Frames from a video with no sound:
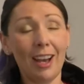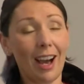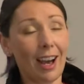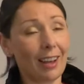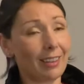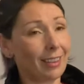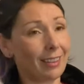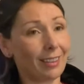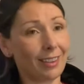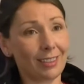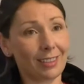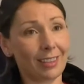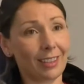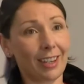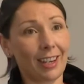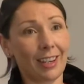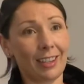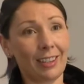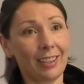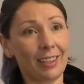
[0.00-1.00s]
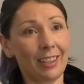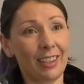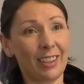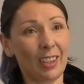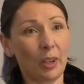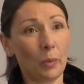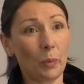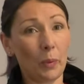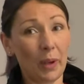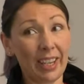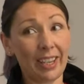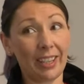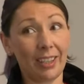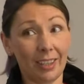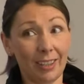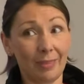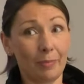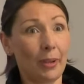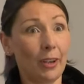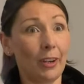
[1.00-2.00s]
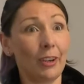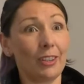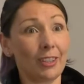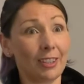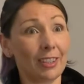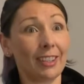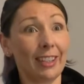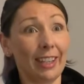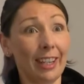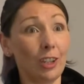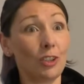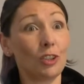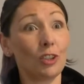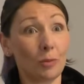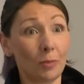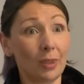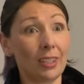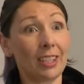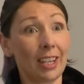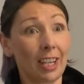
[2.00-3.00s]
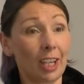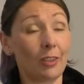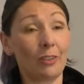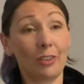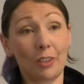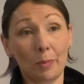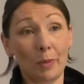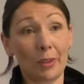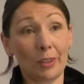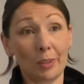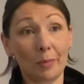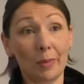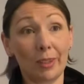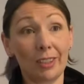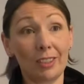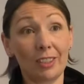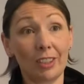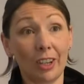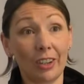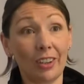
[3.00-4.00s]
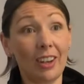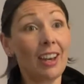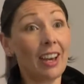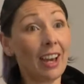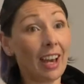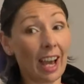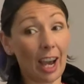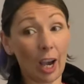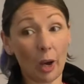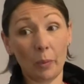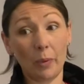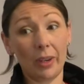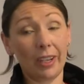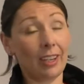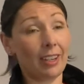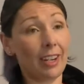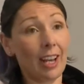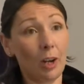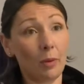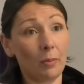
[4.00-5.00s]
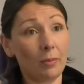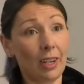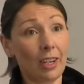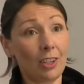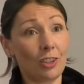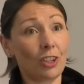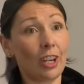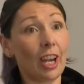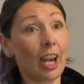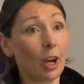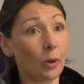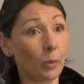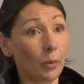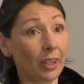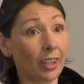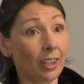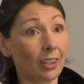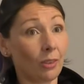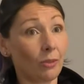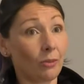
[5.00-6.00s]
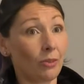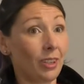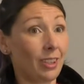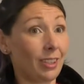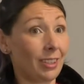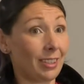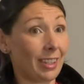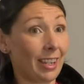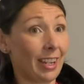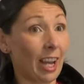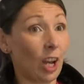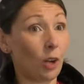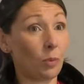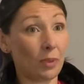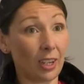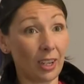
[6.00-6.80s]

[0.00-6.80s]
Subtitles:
I think that's the kind of thing that we personally should be taking responsibility on, how we can help nature, how we can obviously help